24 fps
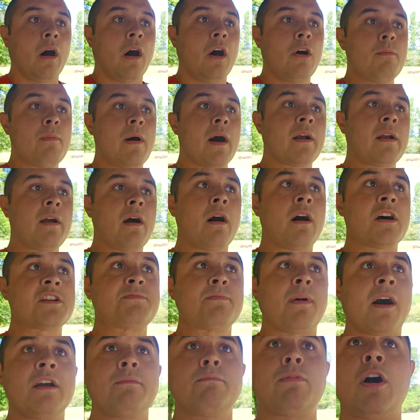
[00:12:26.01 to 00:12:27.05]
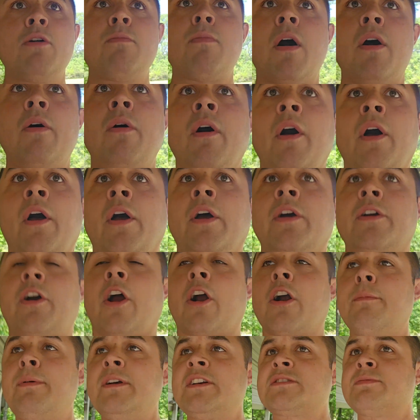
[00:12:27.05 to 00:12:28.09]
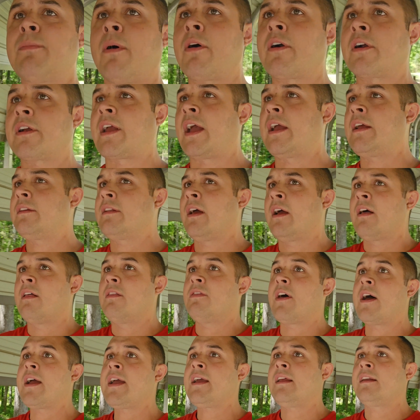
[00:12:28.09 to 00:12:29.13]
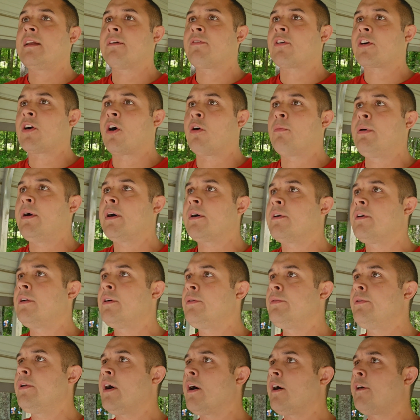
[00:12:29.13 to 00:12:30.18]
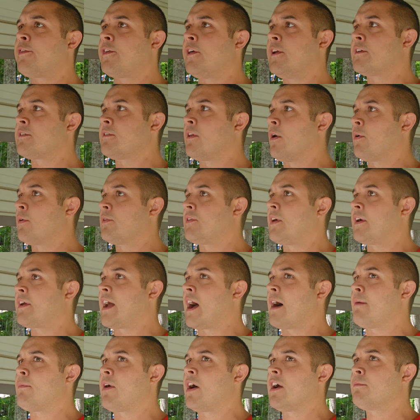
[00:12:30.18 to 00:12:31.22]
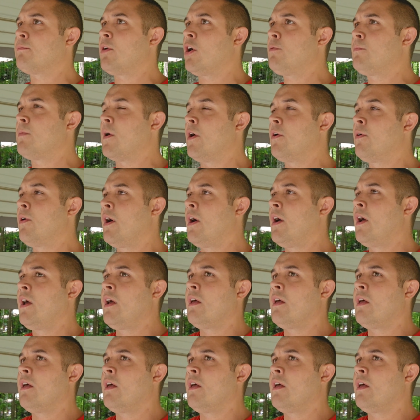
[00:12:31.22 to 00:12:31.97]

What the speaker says: Oh my gosh, Mike Bobo. Kirby Smart they ain't never going to be able to do nothing as long as they got Mike Bobo.